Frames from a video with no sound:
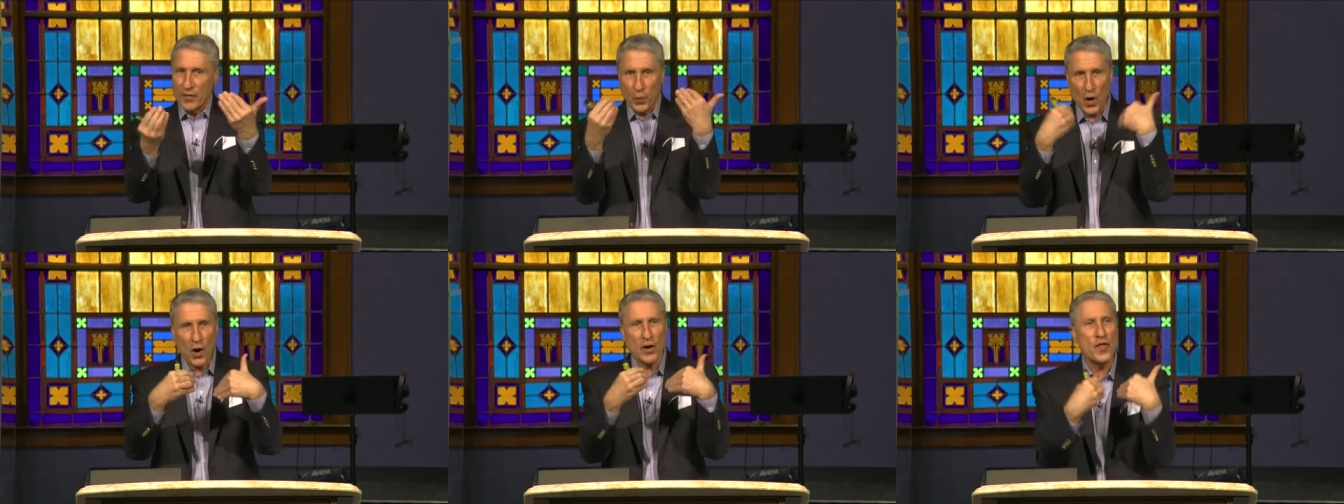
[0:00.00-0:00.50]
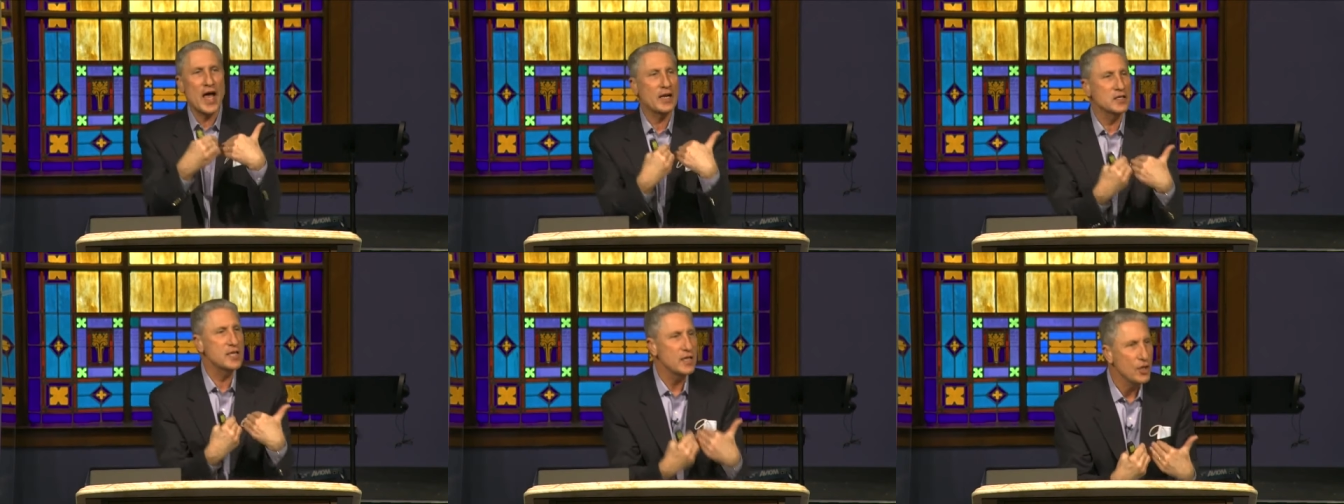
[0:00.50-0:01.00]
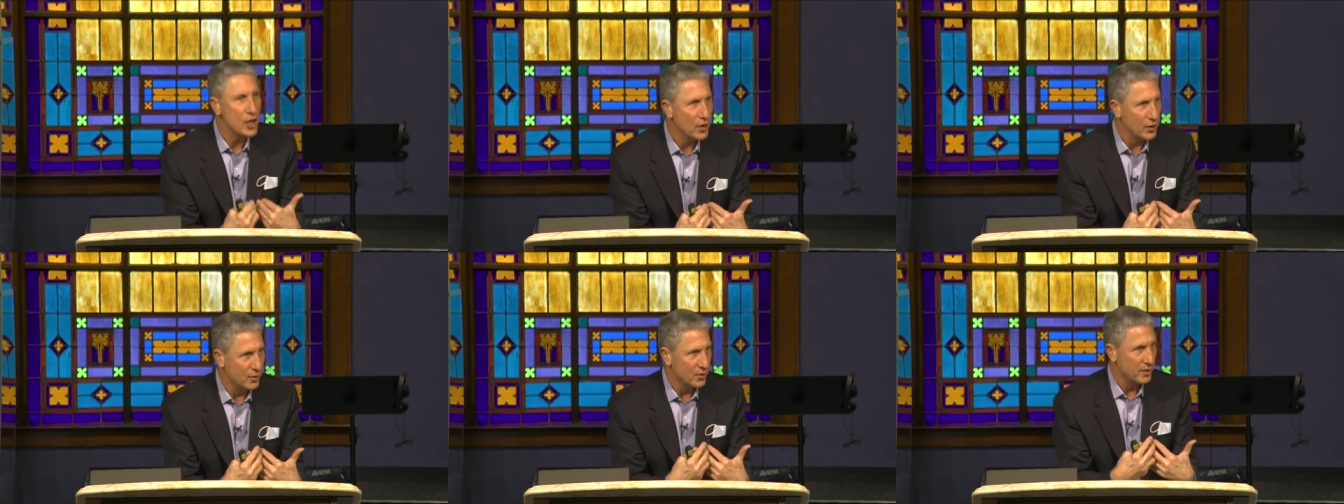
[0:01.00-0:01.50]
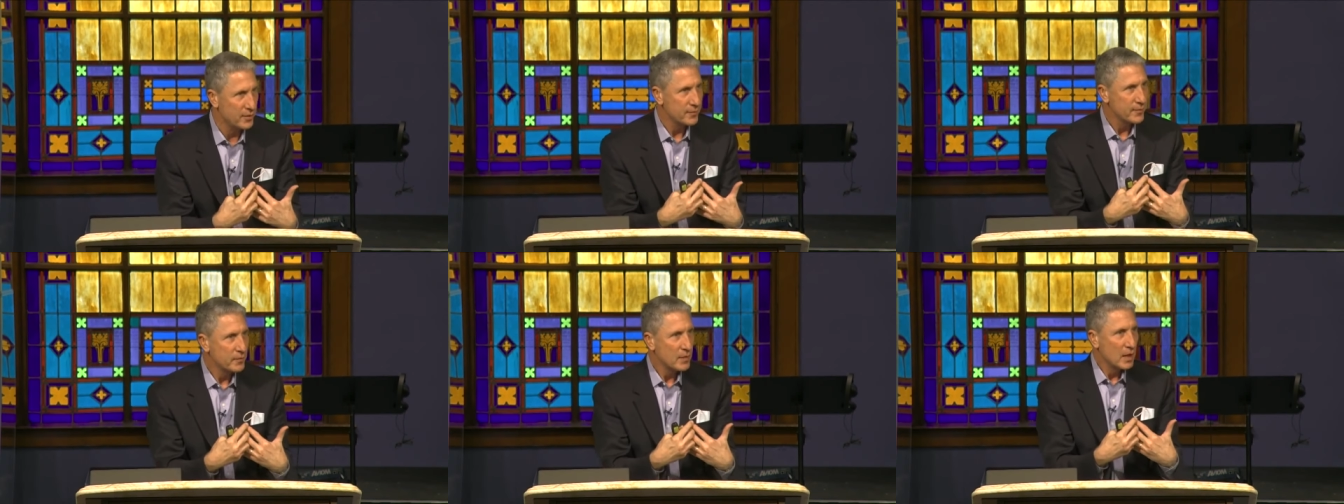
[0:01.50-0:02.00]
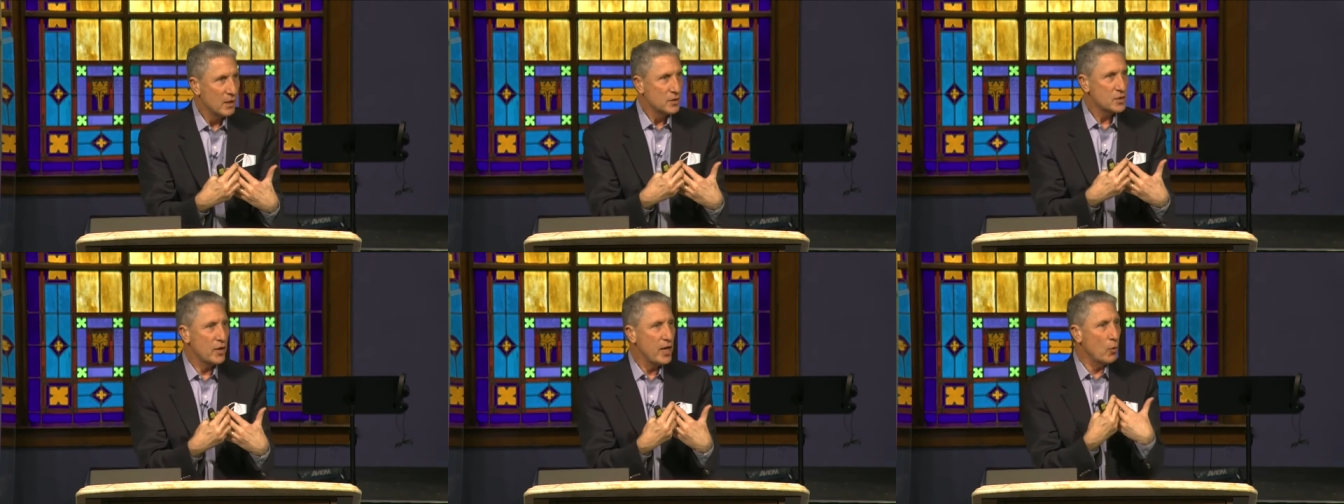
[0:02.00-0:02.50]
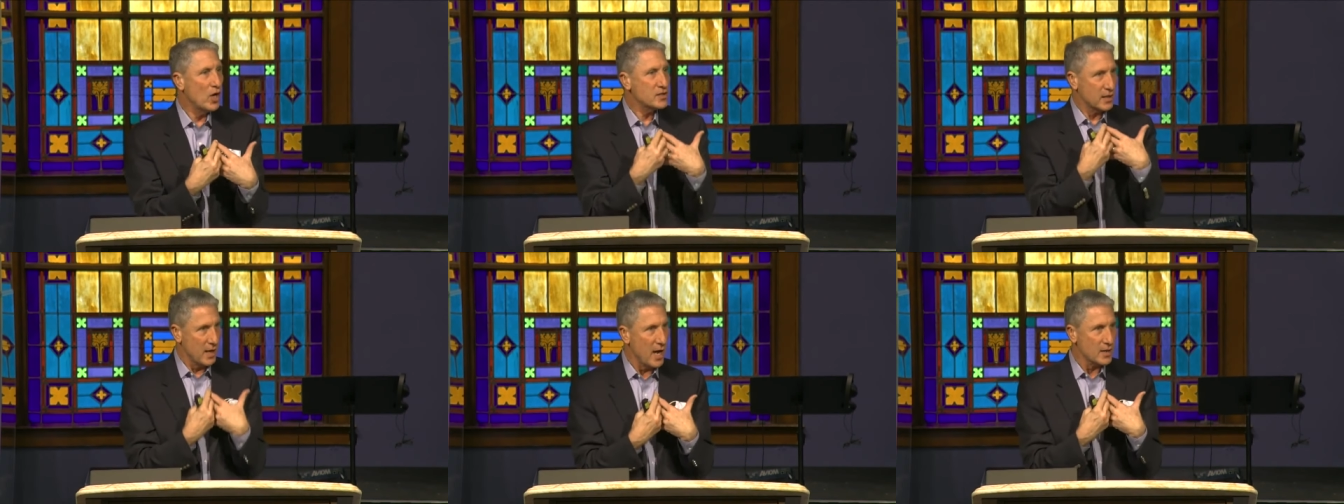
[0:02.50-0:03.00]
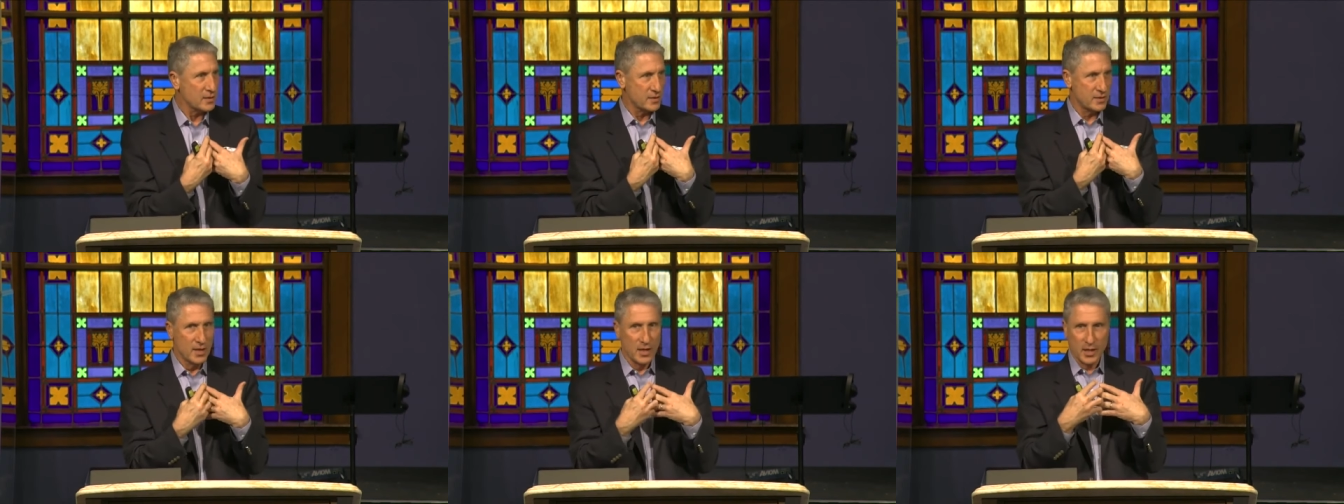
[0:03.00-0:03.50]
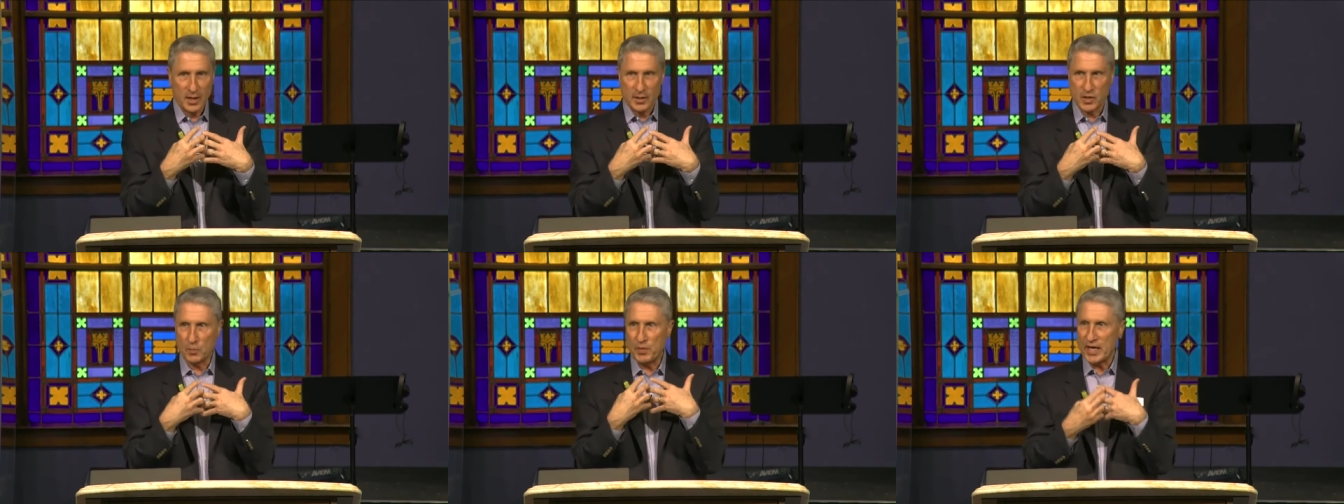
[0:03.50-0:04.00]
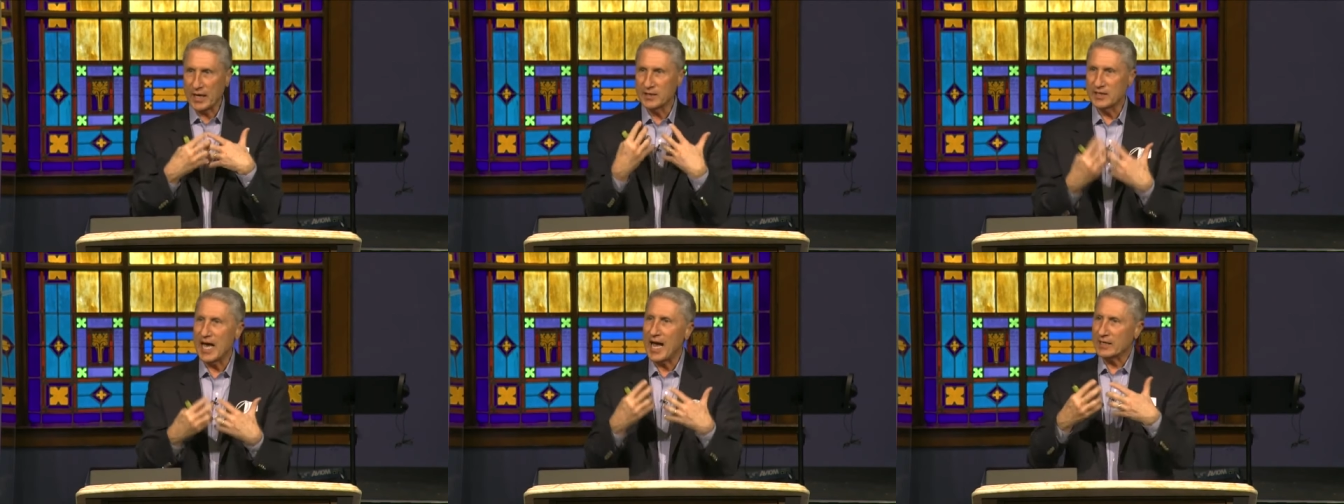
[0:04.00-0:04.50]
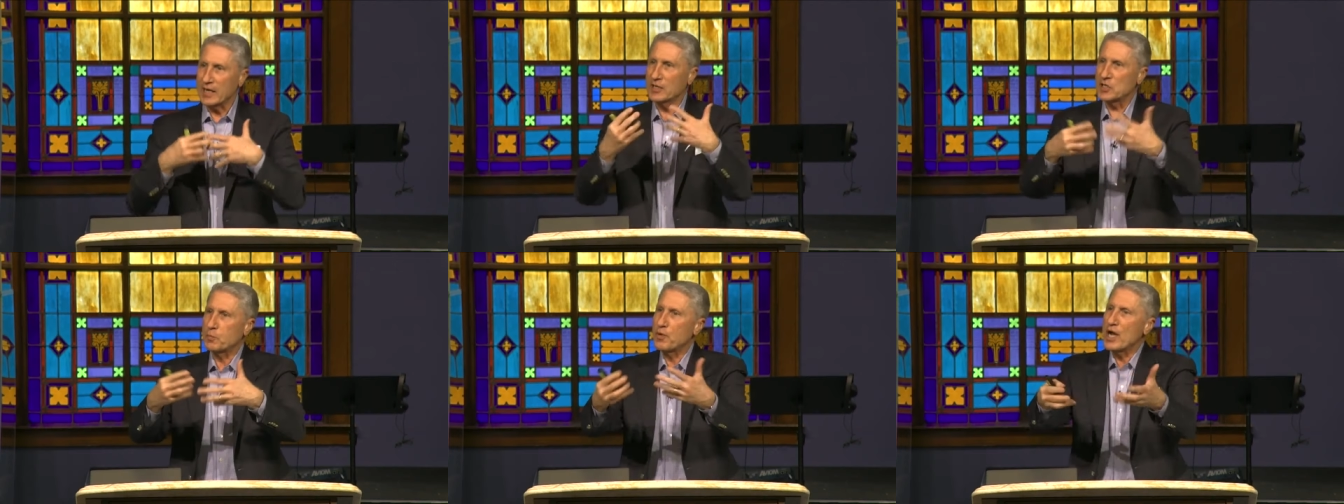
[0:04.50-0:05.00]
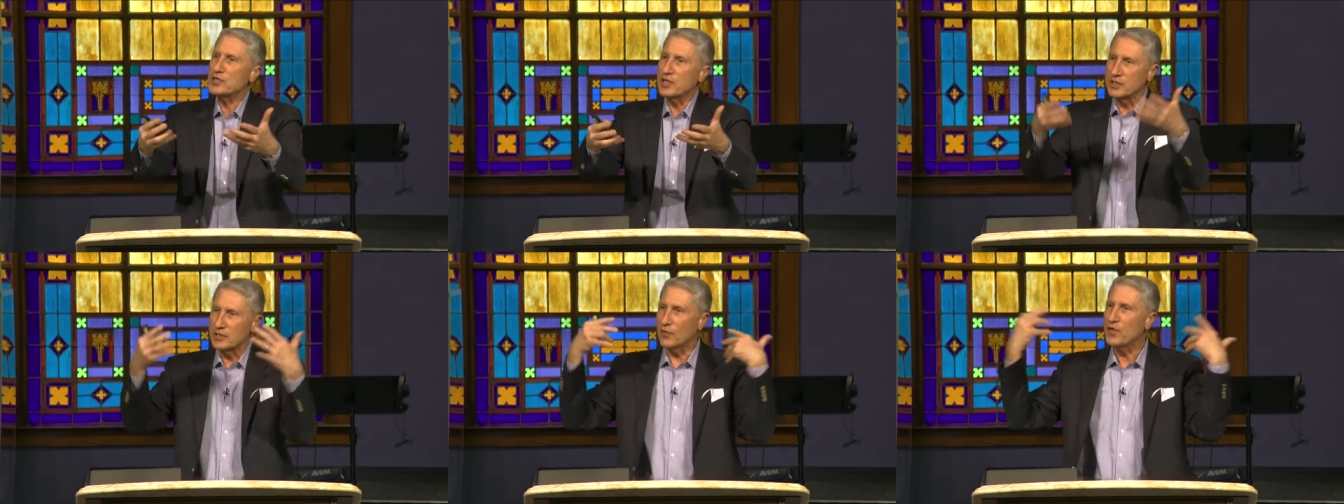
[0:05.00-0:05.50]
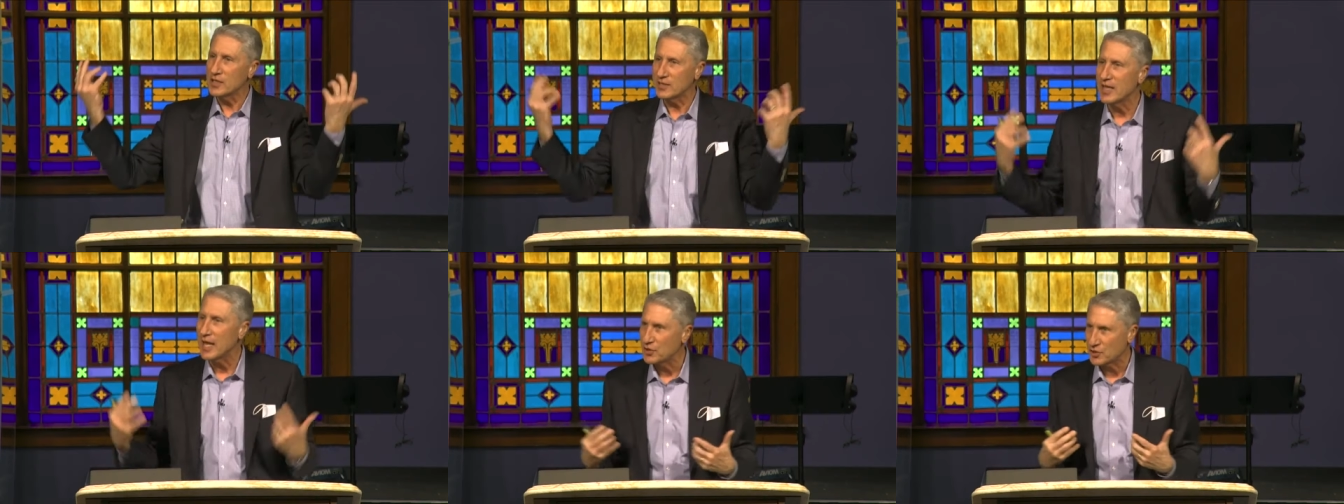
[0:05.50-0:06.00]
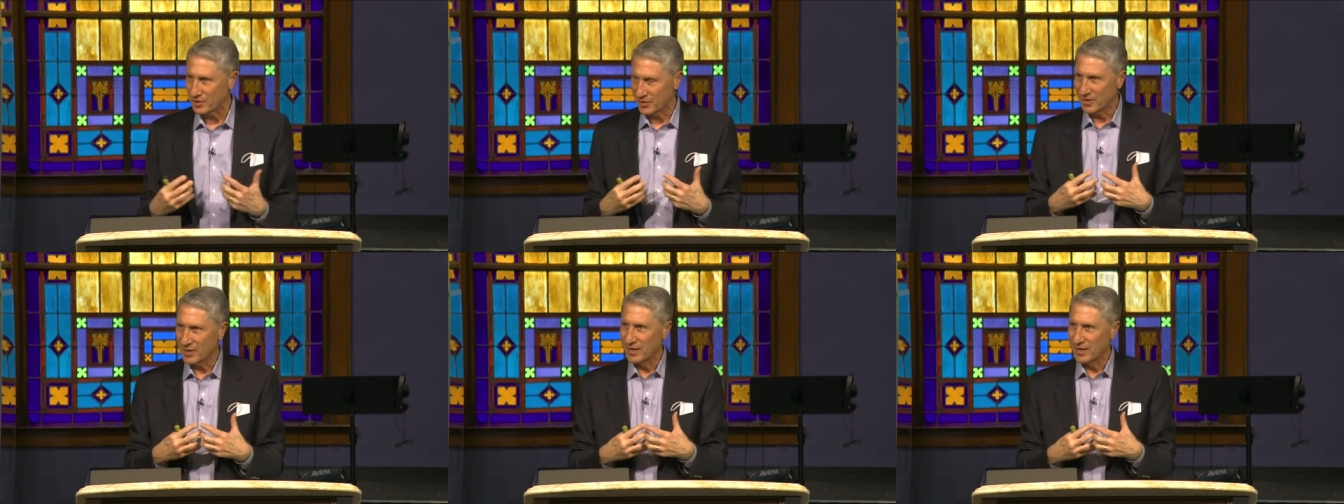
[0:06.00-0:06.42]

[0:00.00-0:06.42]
part of that is in you. So he wants us to be exact expressions of his nature.